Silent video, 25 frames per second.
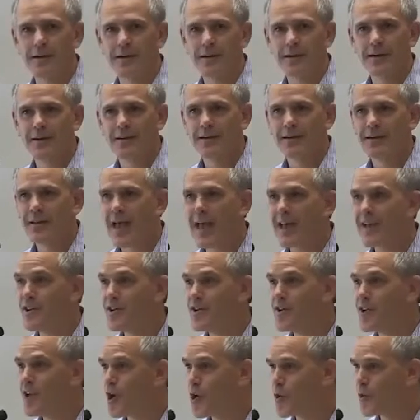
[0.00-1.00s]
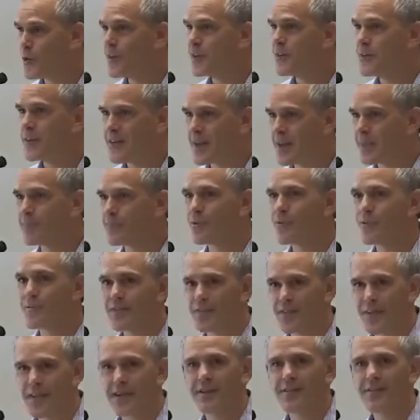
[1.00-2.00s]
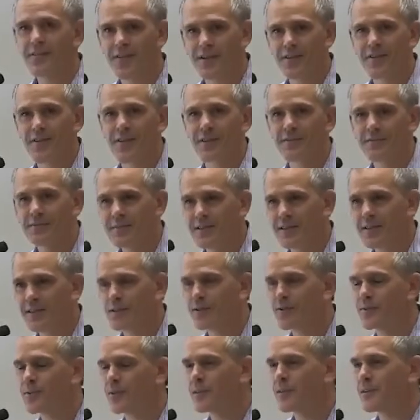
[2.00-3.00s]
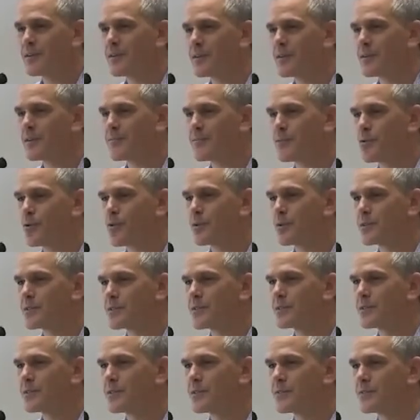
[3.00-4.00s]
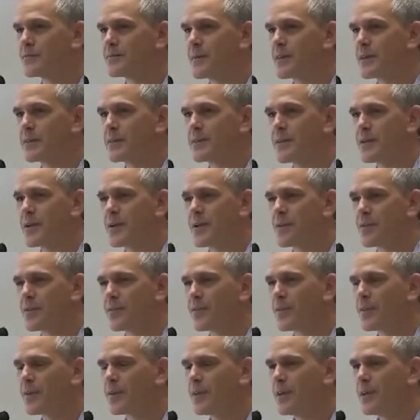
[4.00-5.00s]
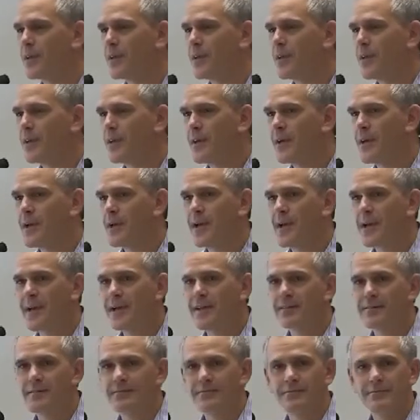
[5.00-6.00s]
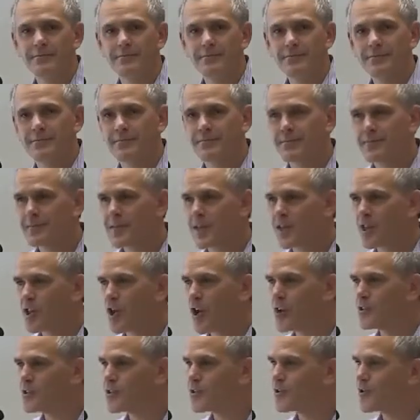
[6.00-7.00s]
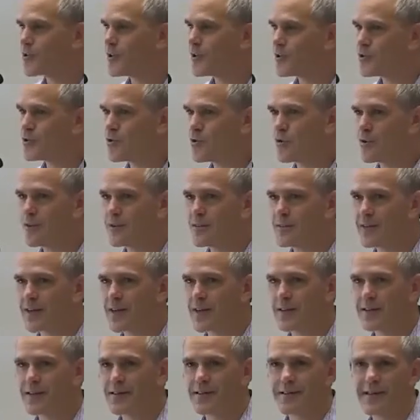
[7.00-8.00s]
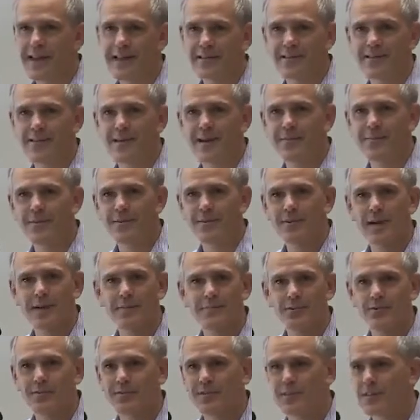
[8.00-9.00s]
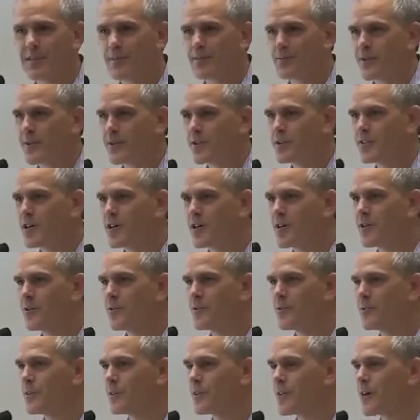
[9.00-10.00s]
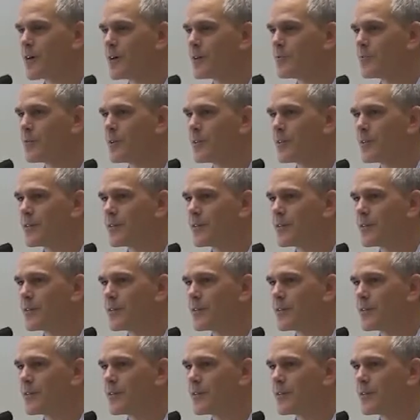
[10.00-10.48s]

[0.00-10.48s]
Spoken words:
had noted a number of things in them, including the importance of mental health. And kind of long story short, that summer I moved to WHO along with